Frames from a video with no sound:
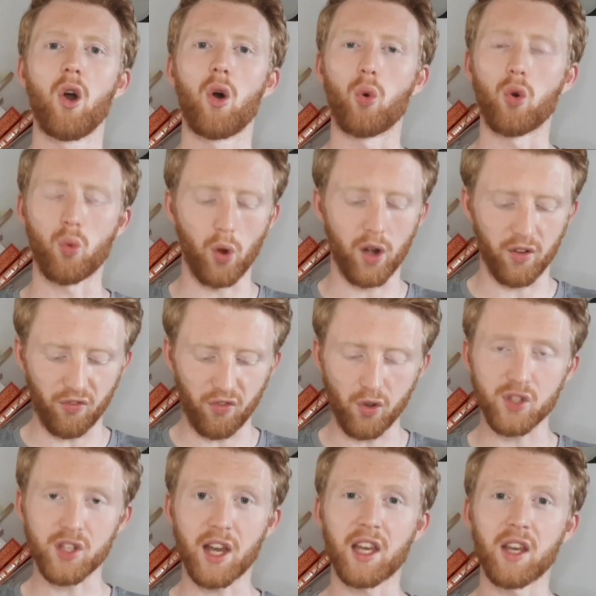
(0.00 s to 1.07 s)
or what it
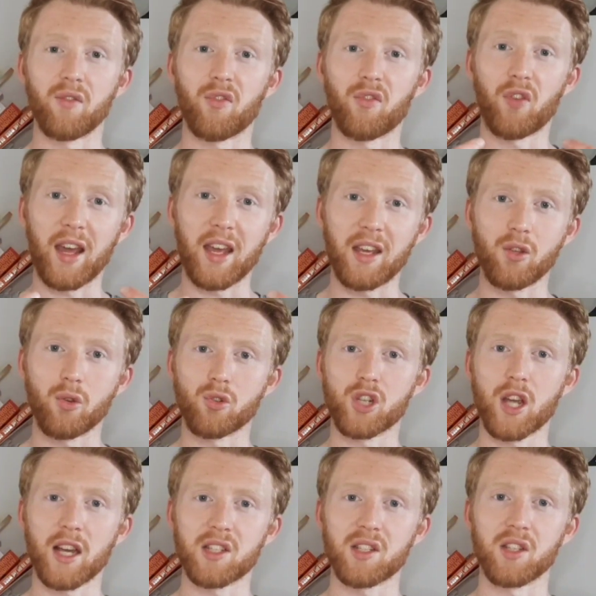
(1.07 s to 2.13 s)
feels like inflating your
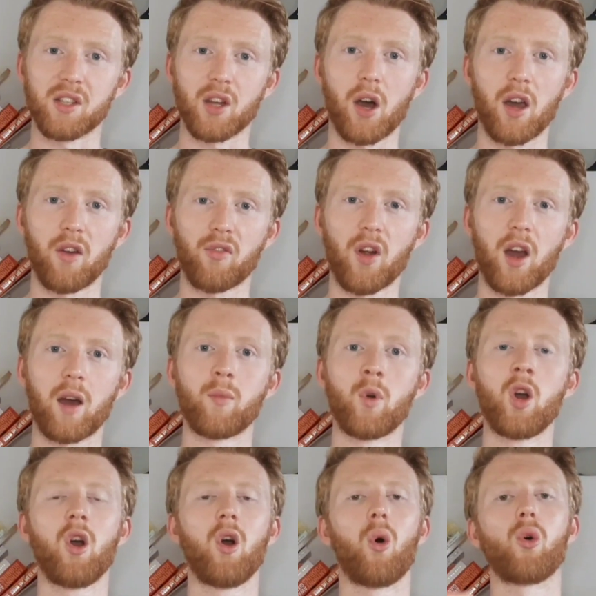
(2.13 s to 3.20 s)
chest and diaphragm,
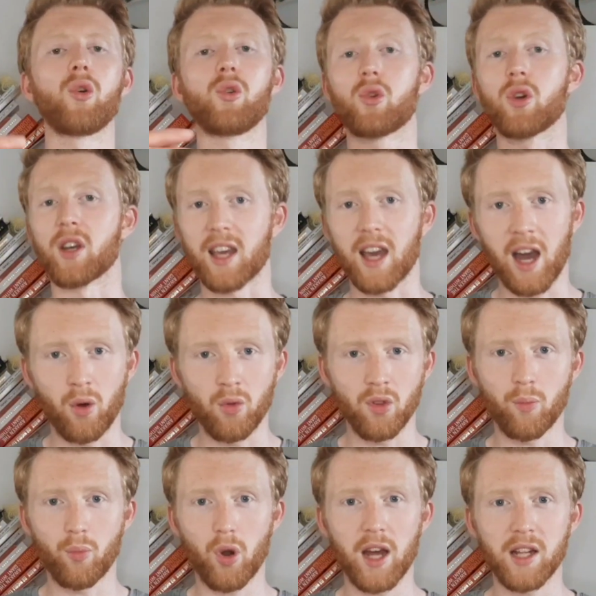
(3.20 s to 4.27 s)
or you can count
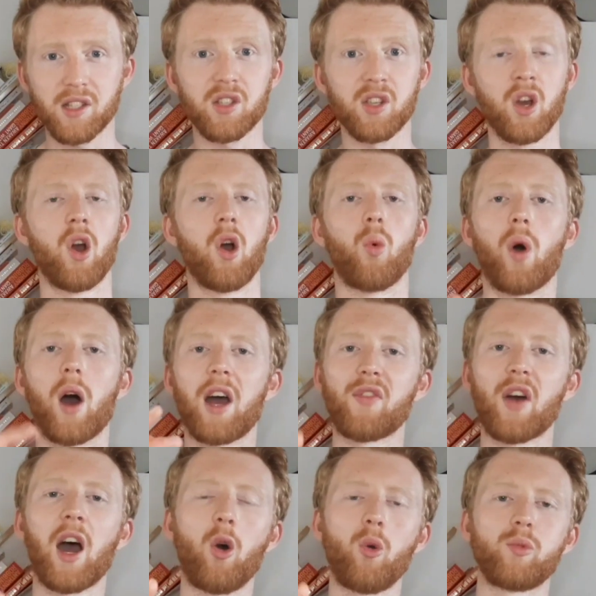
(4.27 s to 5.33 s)
the breaths. Whatever
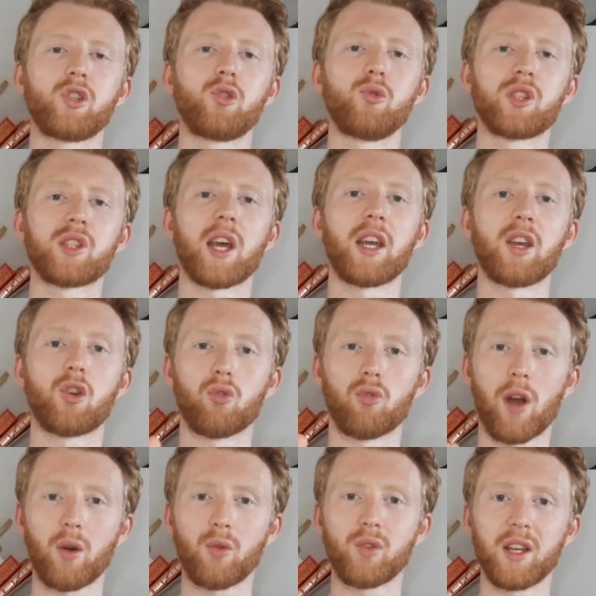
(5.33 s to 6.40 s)
helps you stay
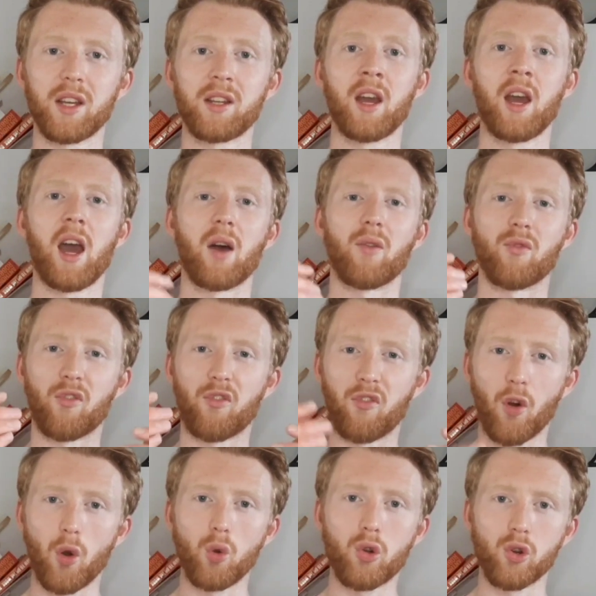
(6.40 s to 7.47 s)
grounded and
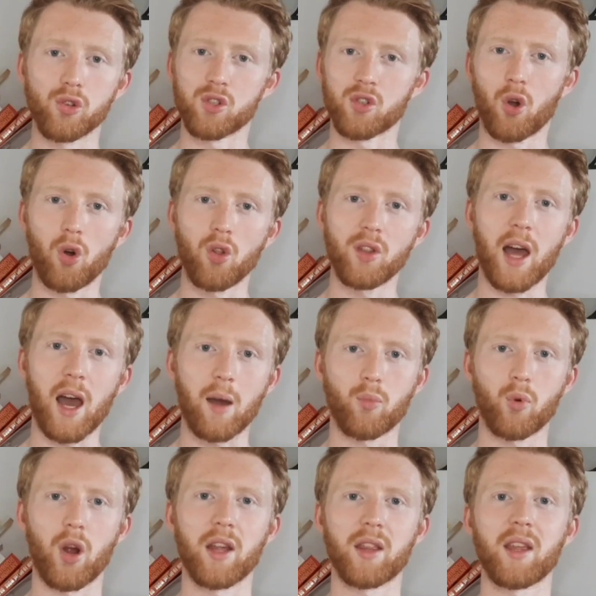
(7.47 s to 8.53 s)
focused on that
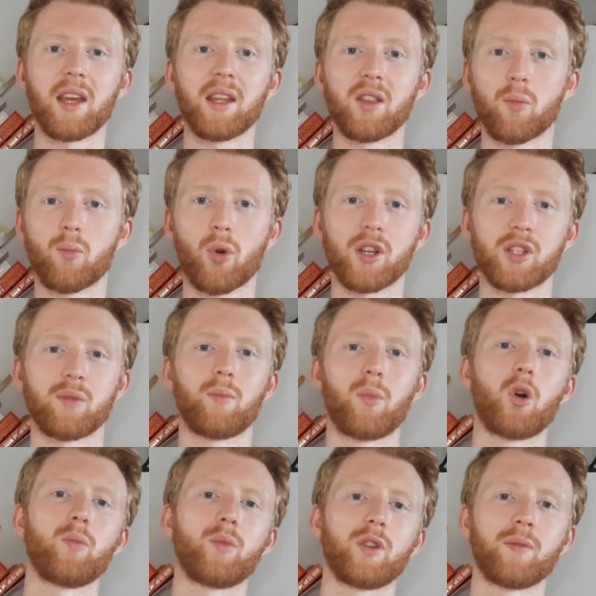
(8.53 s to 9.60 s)
breath in the present
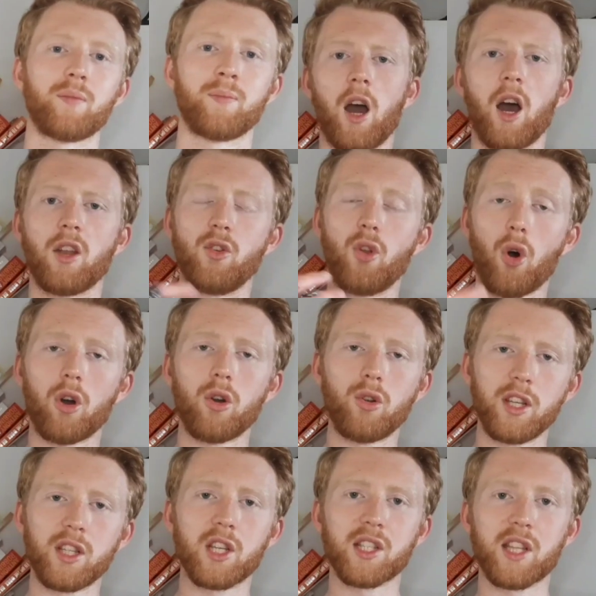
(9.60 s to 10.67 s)
moment. And not
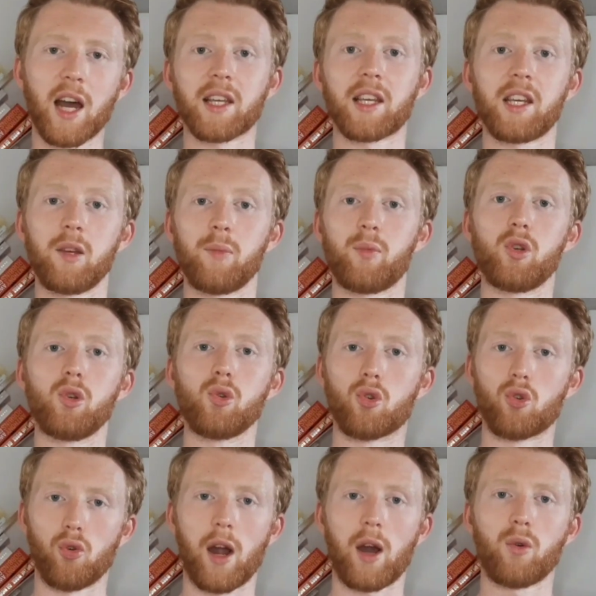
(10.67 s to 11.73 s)
only does that keep you
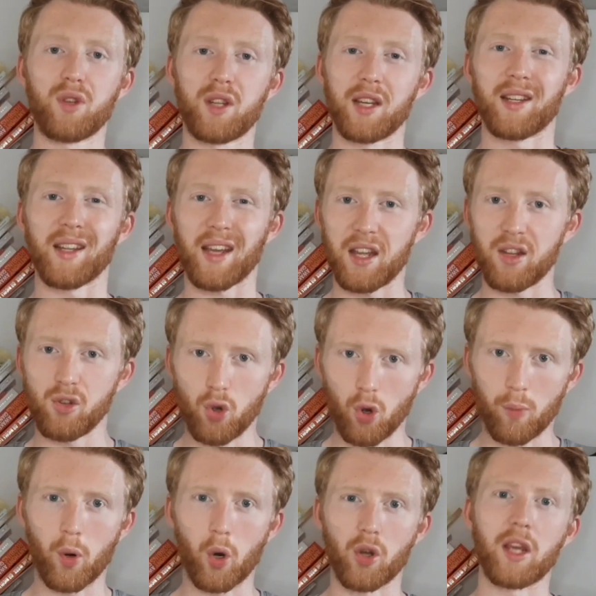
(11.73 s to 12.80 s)
grounded in
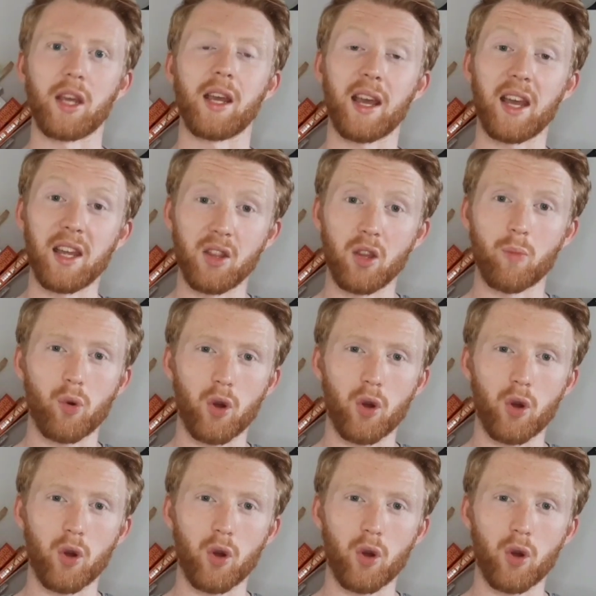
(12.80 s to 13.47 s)
your body in the